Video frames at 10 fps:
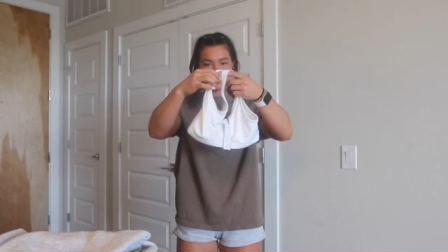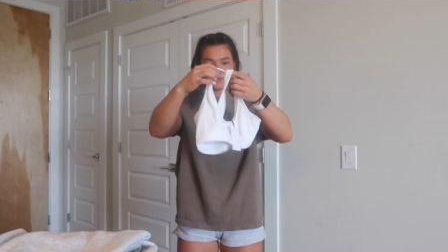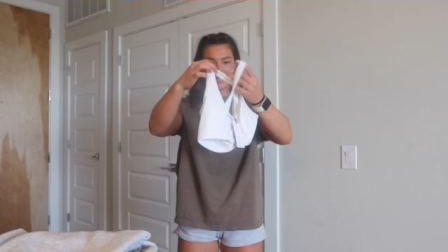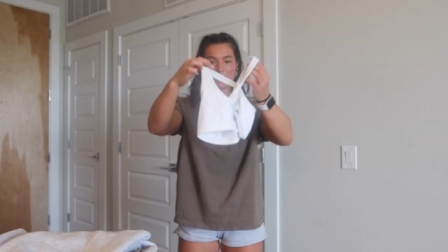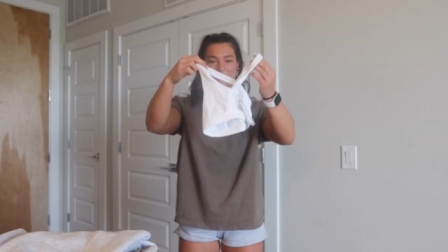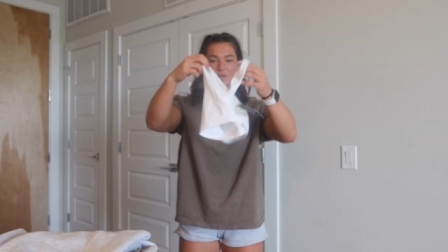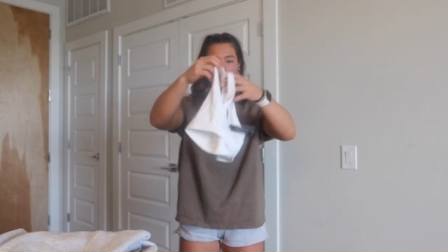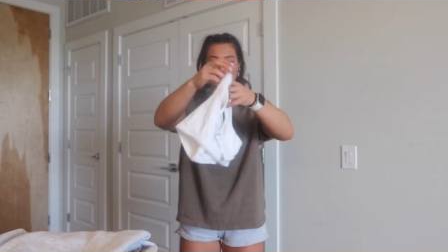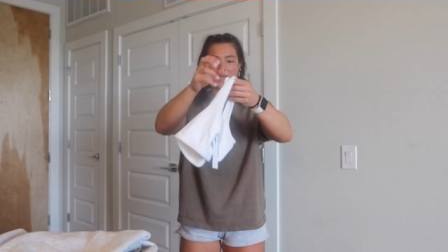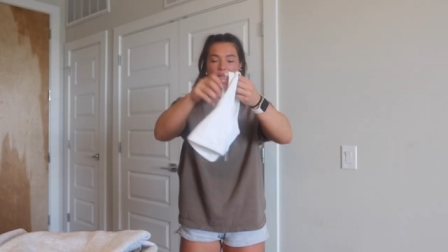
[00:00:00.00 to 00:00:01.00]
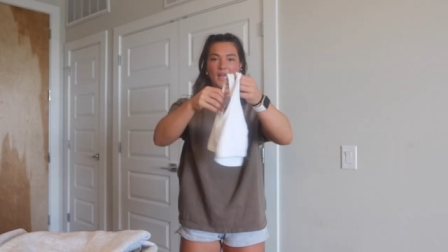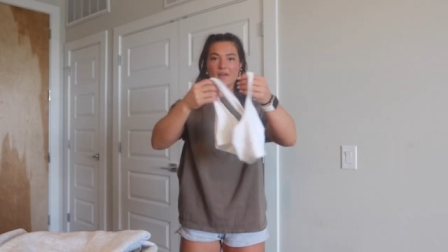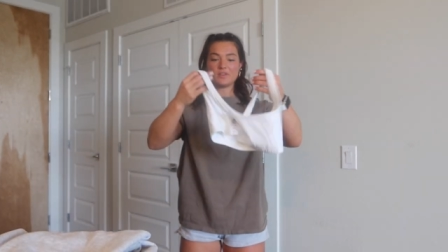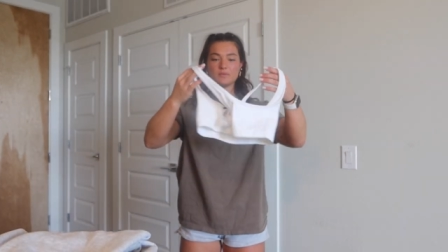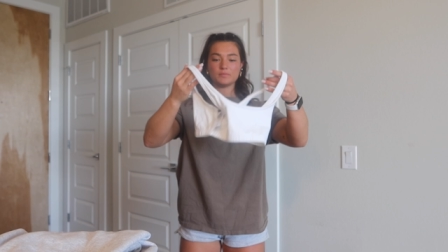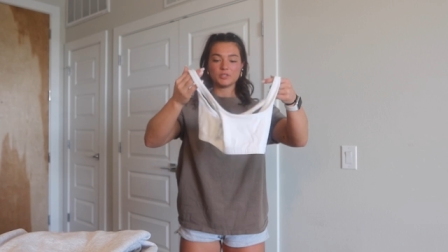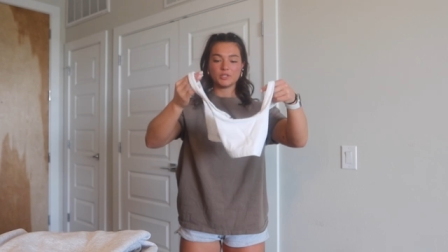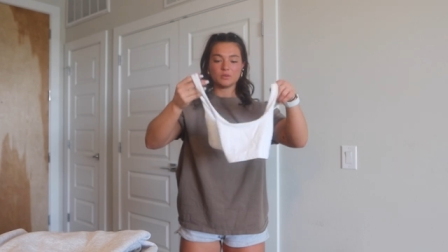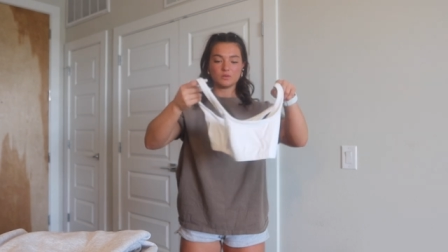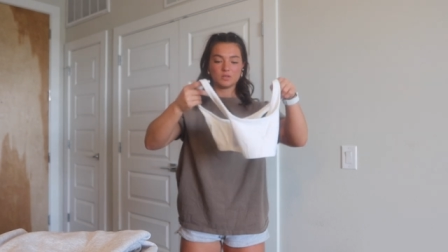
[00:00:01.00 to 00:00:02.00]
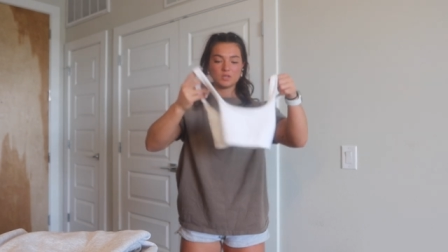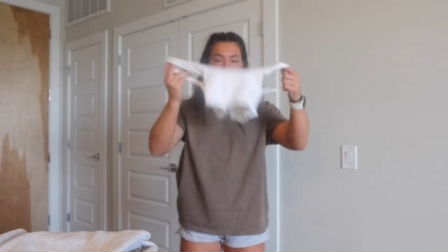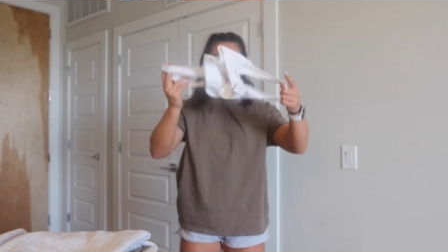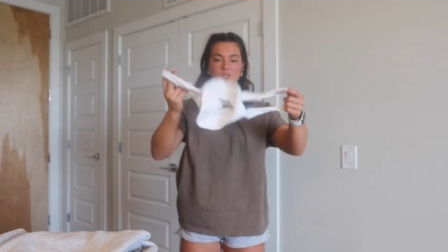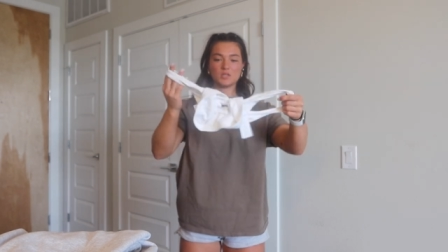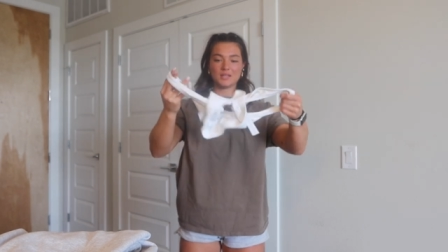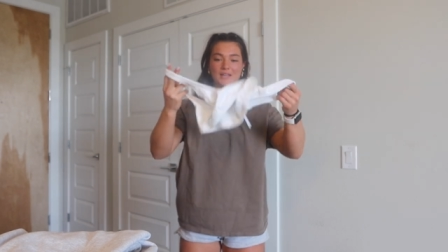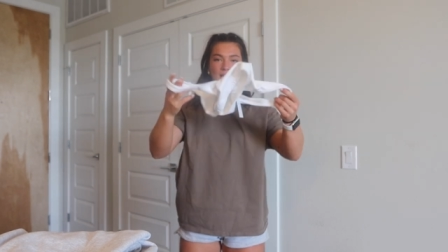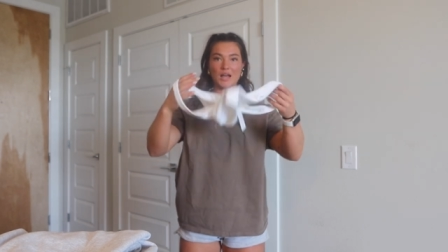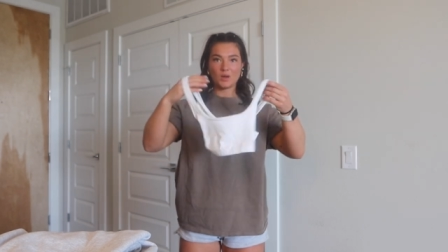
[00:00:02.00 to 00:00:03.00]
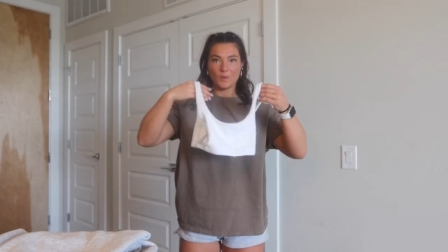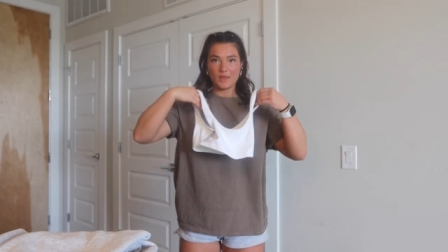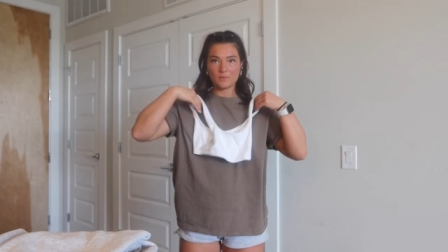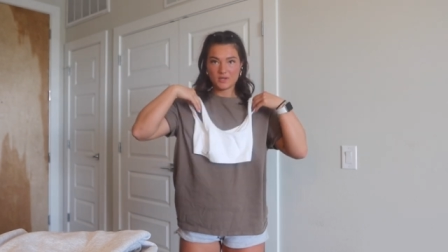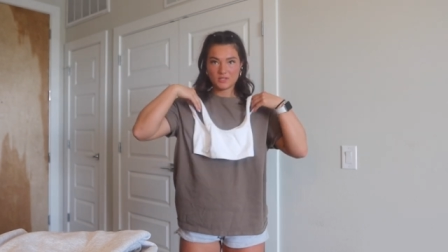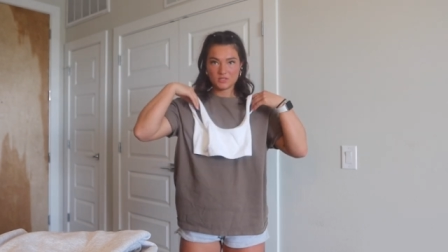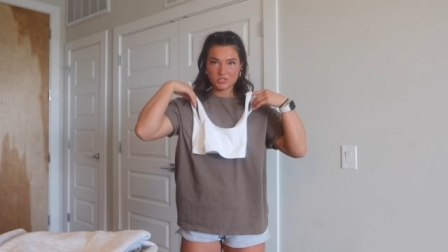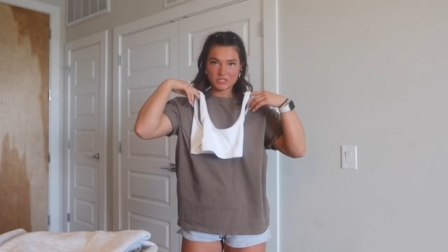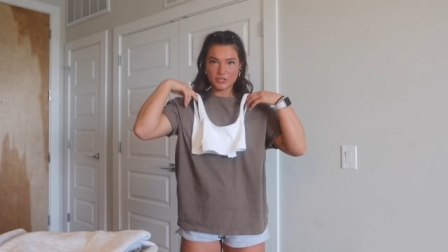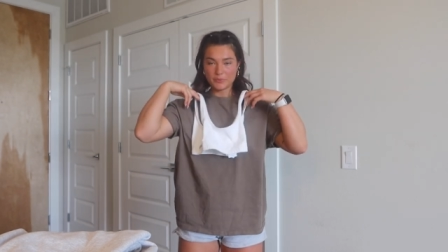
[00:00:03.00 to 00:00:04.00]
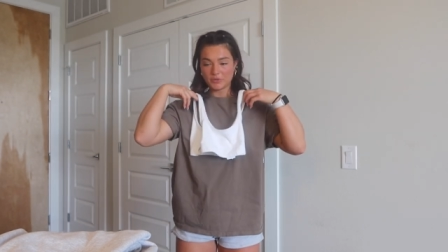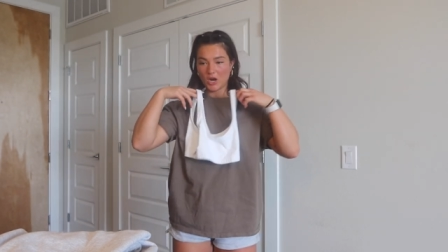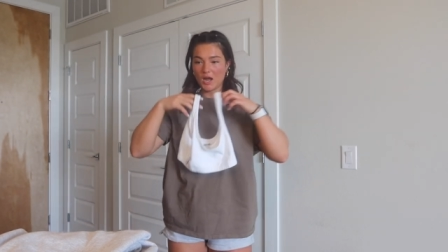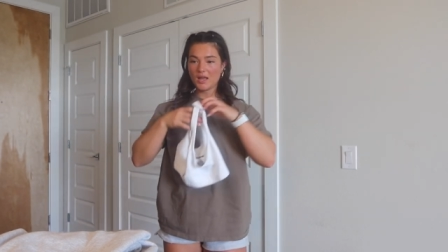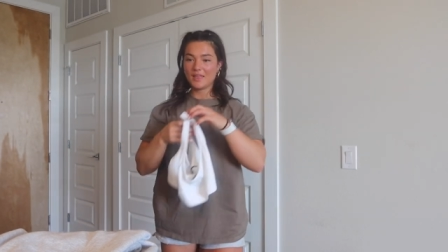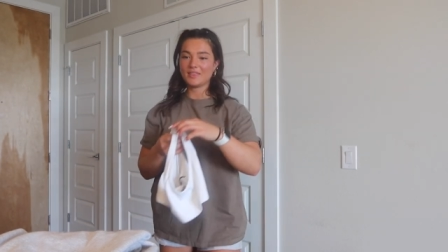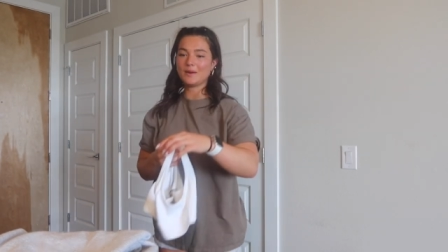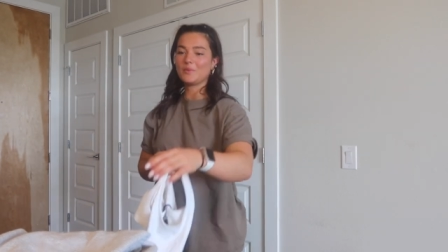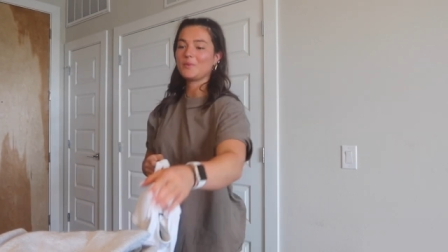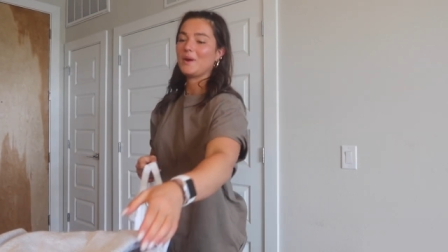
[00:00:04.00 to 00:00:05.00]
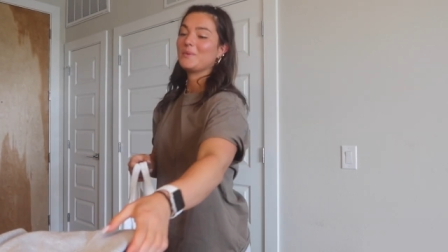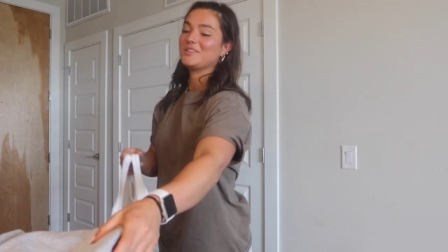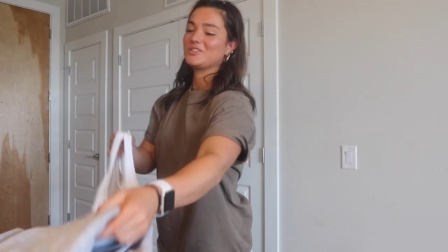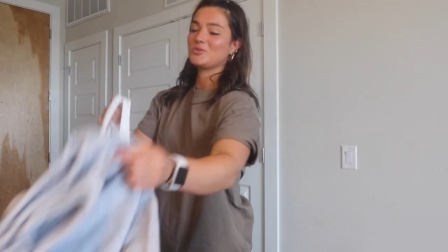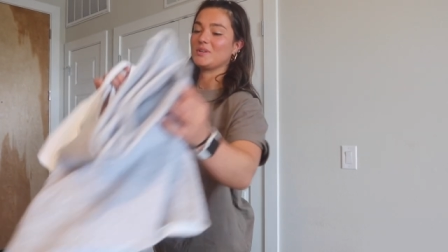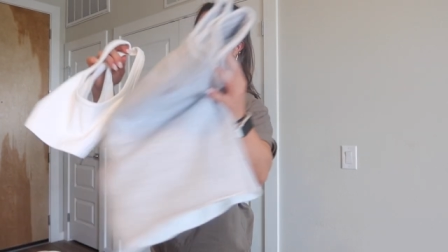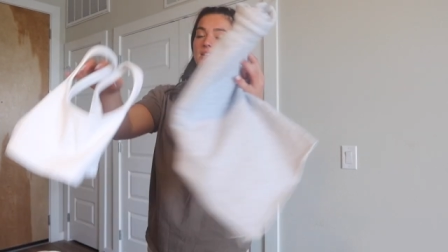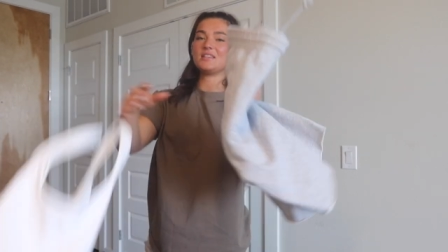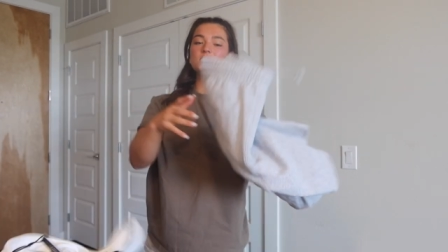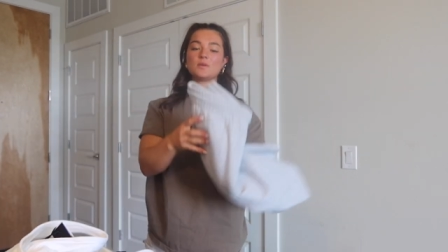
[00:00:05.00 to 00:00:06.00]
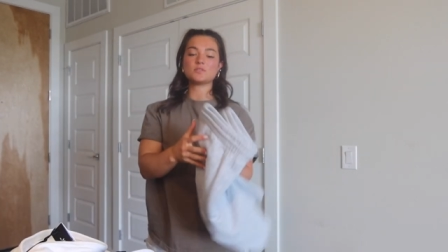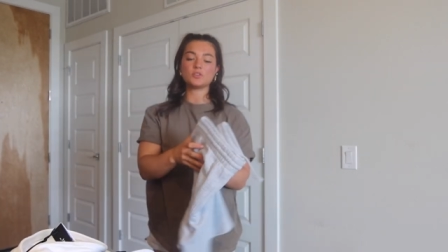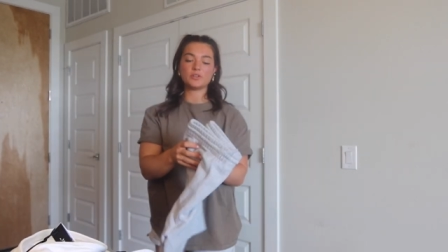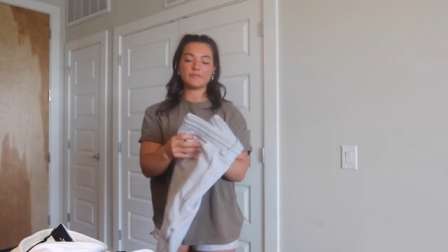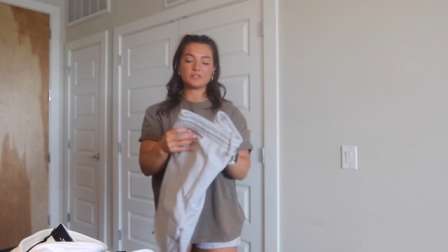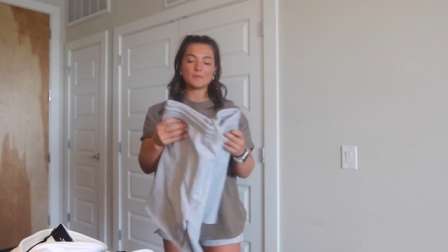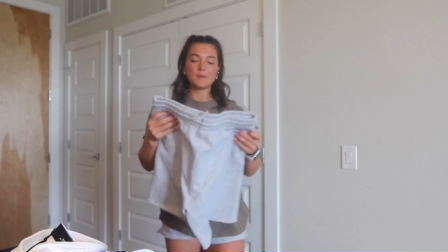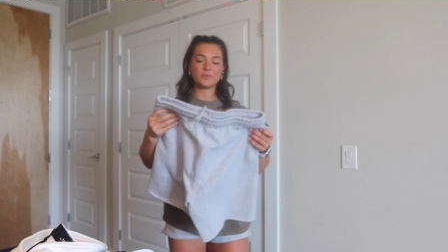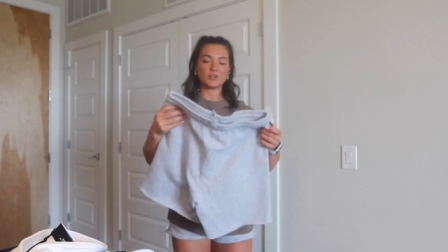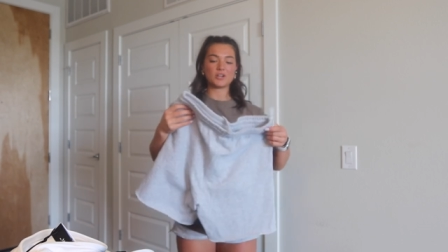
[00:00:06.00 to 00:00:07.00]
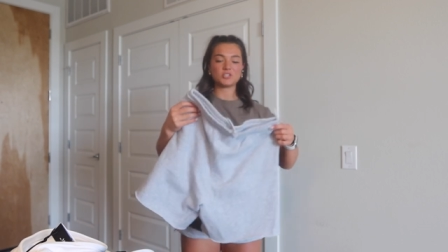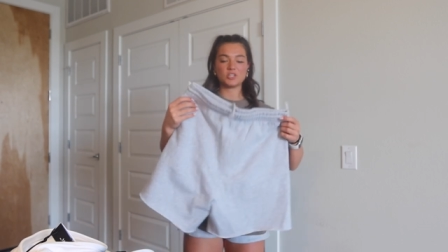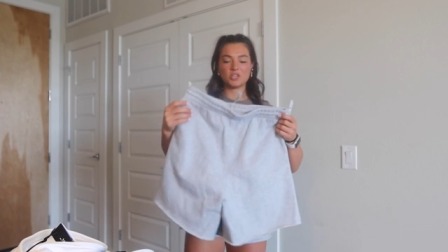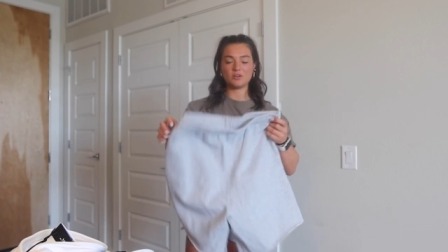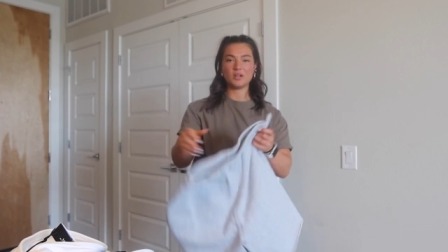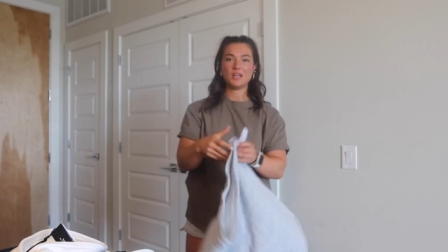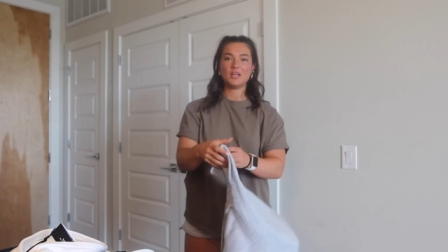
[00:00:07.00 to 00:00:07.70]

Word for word: So I got one in white. I have it in blue. And I got a white one, just a little bra. And then I want to wear it with these shorts. Okay, these I was a little nervous about, but they're actually cute.